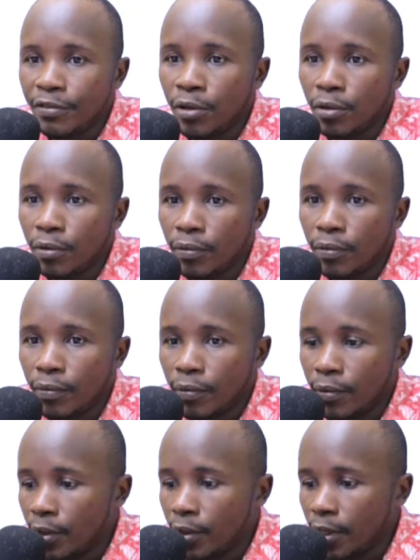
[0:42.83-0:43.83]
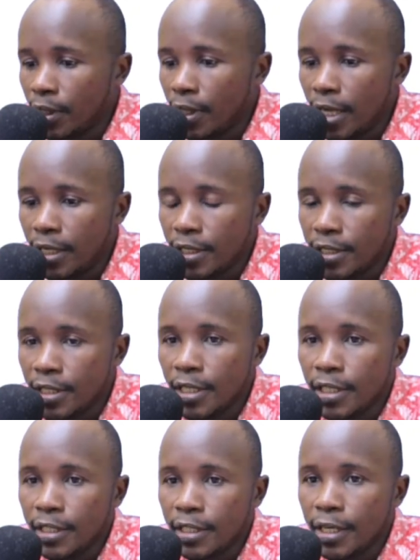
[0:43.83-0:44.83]
4, that is
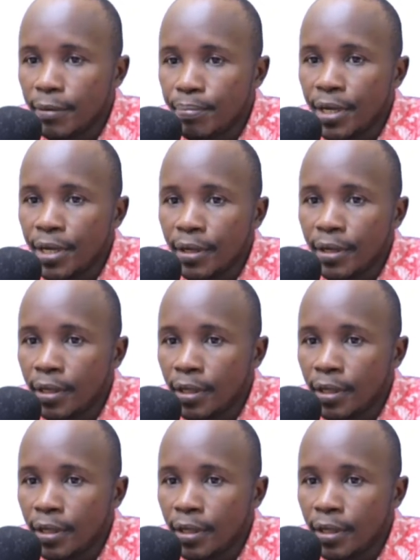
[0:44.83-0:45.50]
CHRP